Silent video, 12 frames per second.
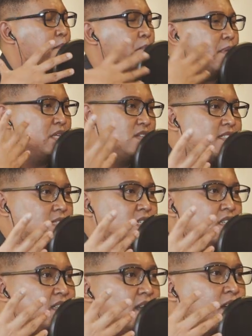ambitious
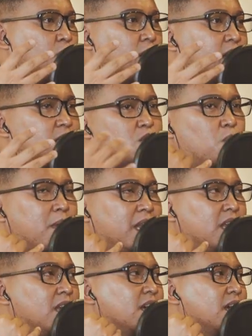dishes that require so
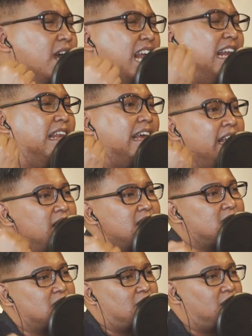many
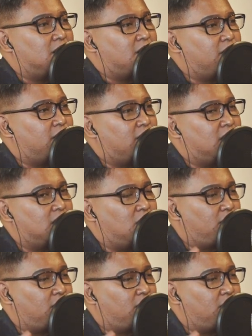layers of uh,